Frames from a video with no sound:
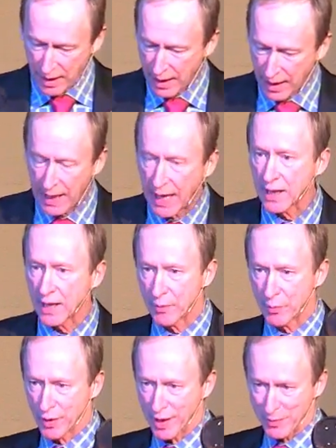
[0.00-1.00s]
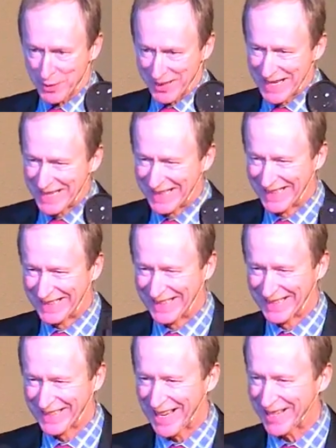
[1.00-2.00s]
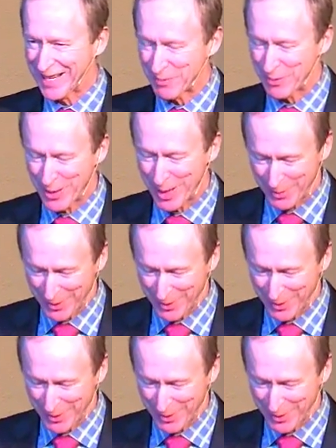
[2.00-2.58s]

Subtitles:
I like props. I like props.